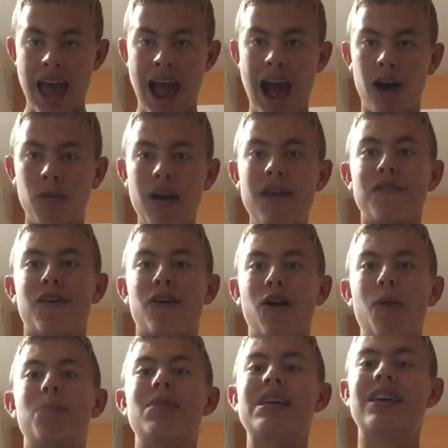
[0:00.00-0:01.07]

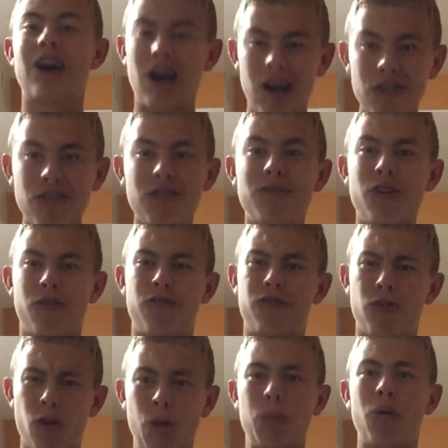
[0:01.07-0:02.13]
However, because of the
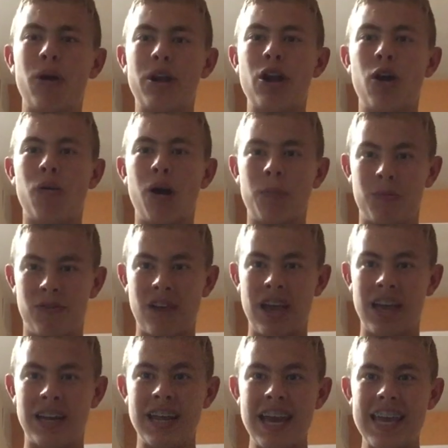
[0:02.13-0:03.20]
4.0
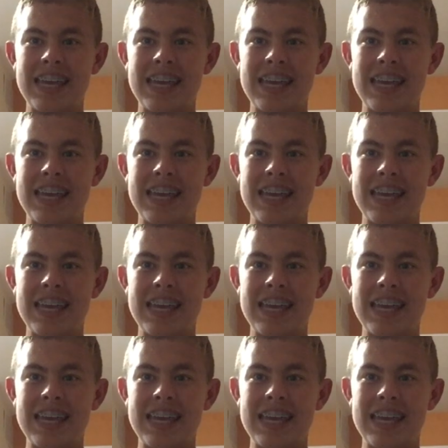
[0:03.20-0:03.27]
update,